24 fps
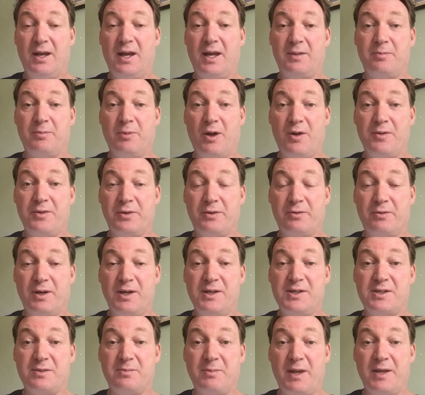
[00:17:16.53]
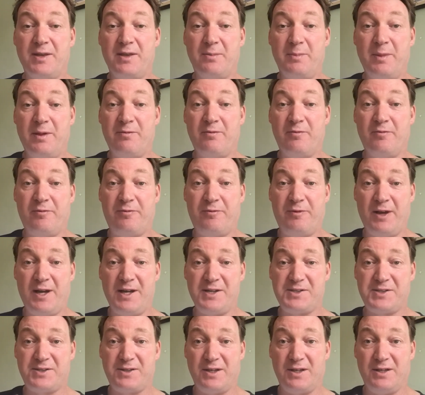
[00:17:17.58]
and mined the greens and made them even
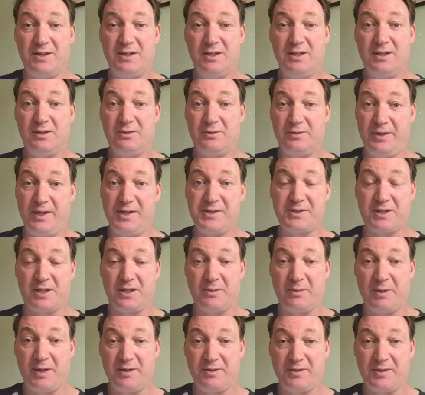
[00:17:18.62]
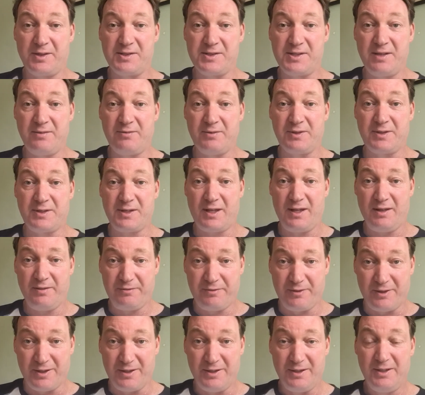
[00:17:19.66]
faster. Well, that's going to make things even
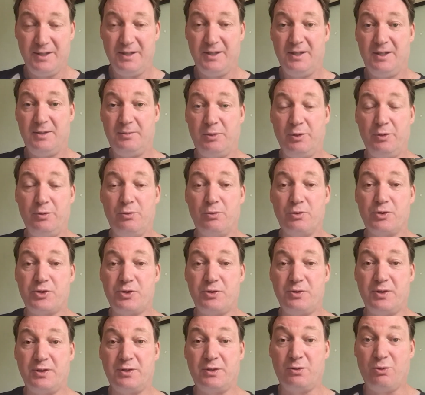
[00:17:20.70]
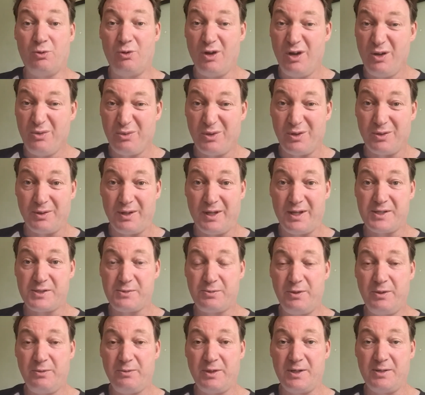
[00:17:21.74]
tougher. Blue Horseshoe did quite well last
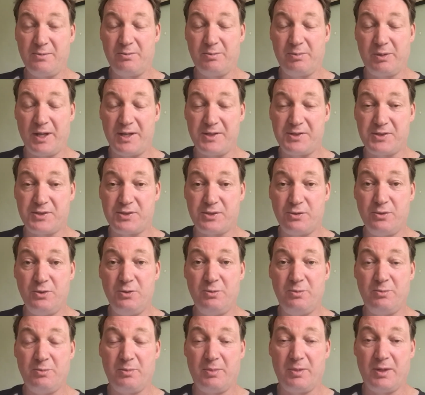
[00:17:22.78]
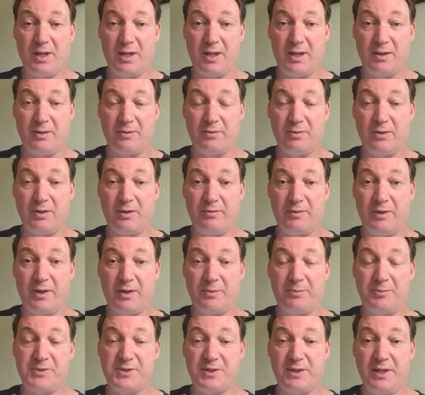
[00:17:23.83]
week. We placed two of
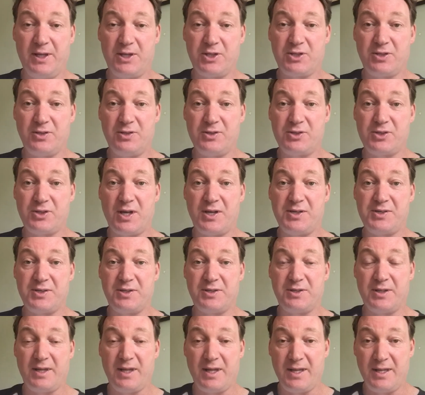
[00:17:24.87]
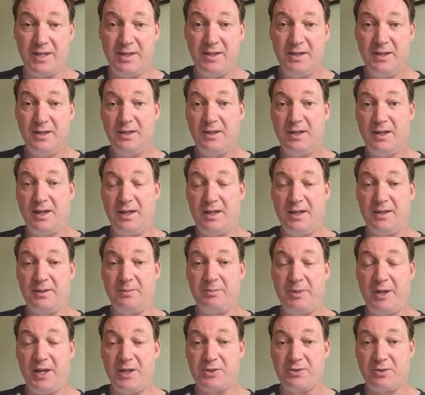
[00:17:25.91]
our selections, Jason Day
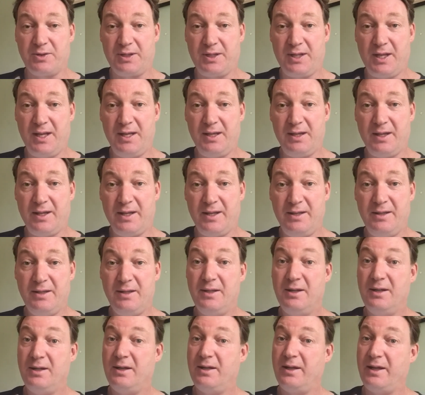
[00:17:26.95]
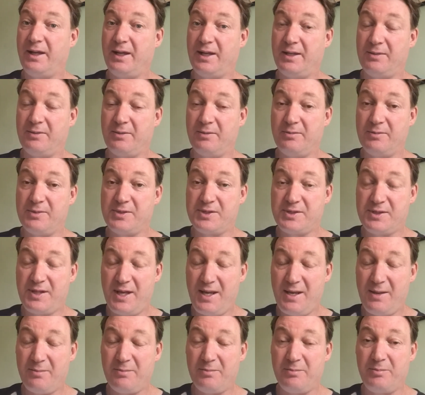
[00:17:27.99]
and Patrick Cantlay, and
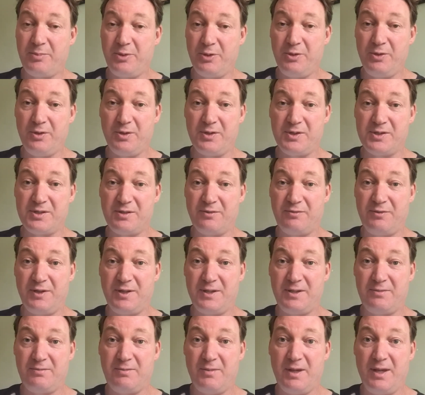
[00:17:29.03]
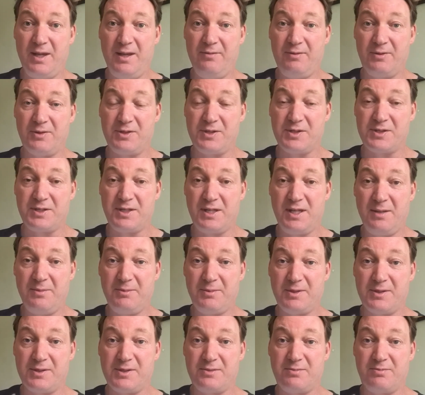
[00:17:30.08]
Sam Burns, if he'd even just kept
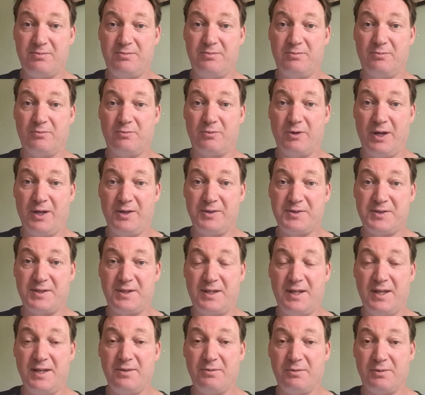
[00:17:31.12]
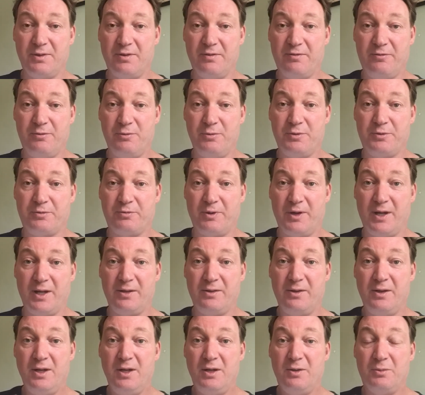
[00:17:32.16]
his round together in the fourth
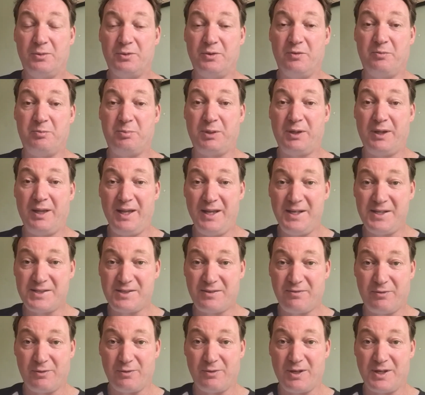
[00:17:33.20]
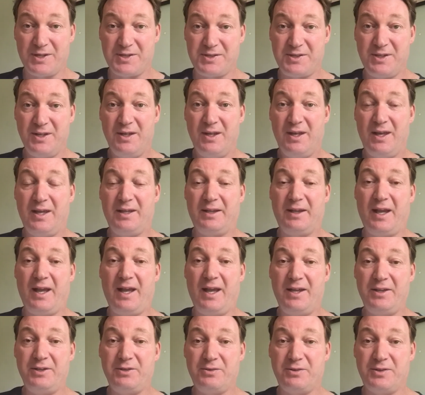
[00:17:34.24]
round, would have placed for us at
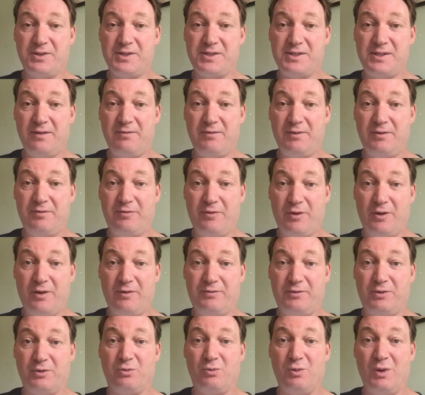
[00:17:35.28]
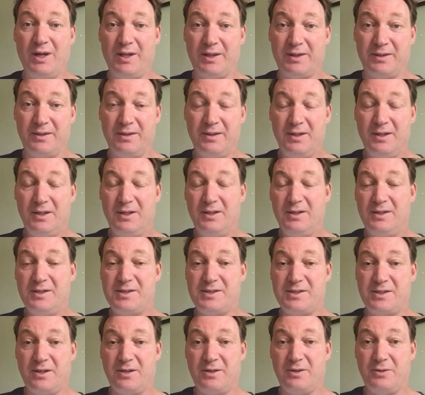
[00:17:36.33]
175-1.
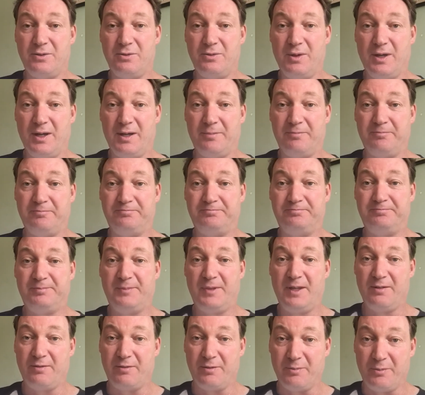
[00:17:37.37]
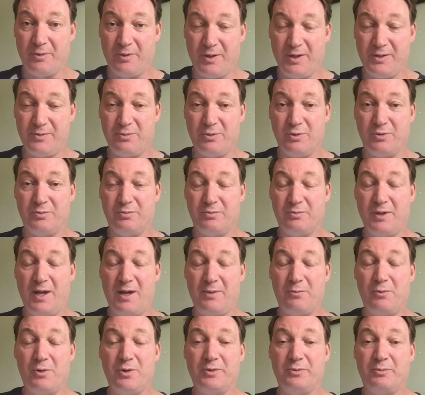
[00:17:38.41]
So never mind, we'll
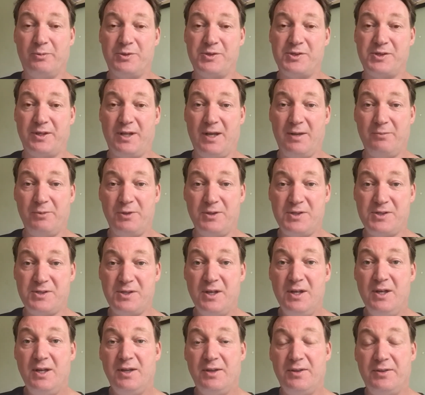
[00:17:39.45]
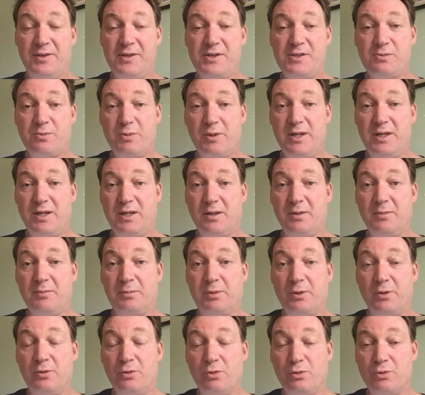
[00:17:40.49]
up onwards and upwards. This week,
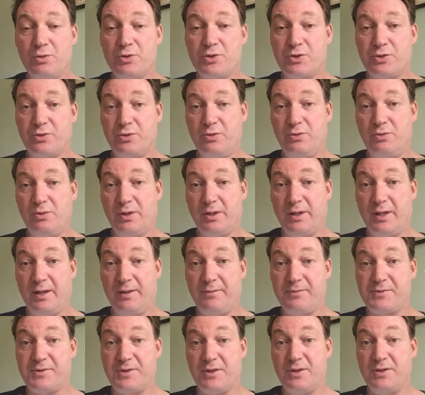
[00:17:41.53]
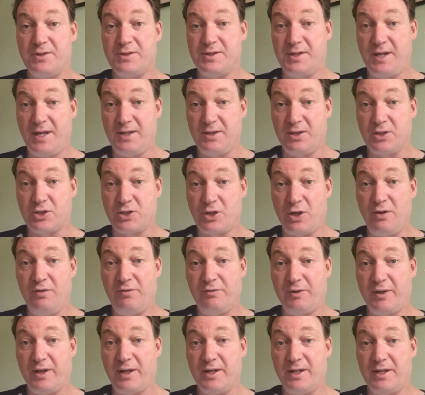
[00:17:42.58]
Blue Horseshoe loves Xander
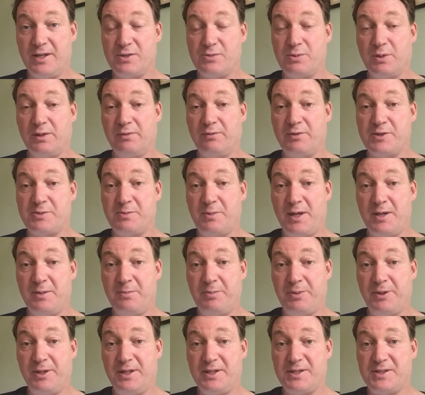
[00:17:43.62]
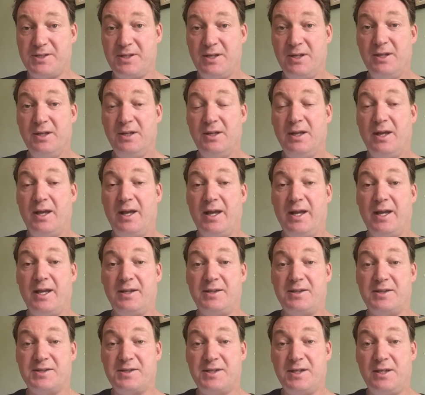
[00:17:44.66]
Schauffele as one of his main picks. And
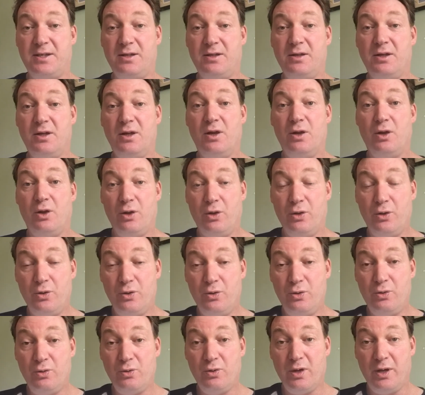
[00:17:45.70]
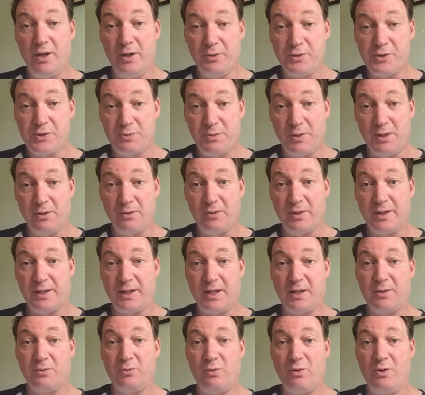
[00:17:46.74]
to see who else we like
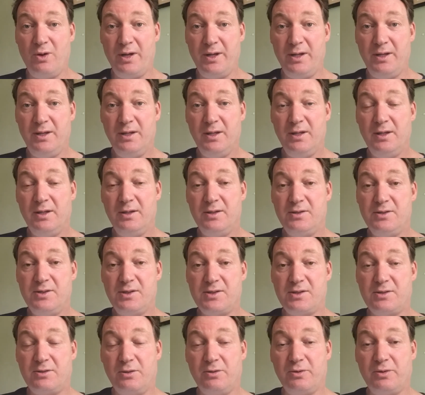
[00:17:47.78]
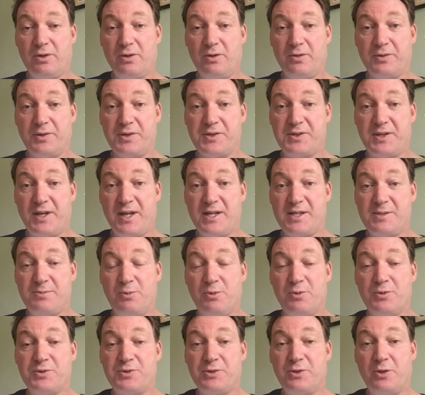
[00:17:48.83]
and why, just look on the
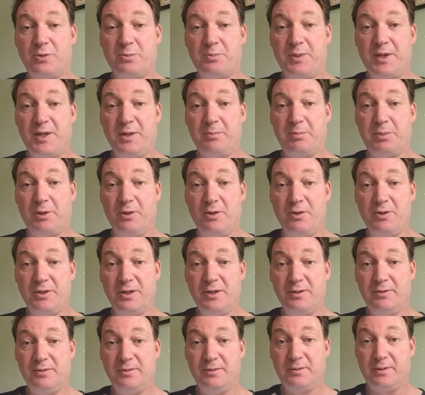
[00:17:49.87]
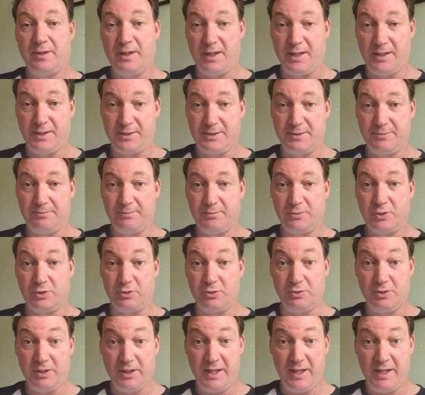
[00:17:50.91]
starsports.bet blog and good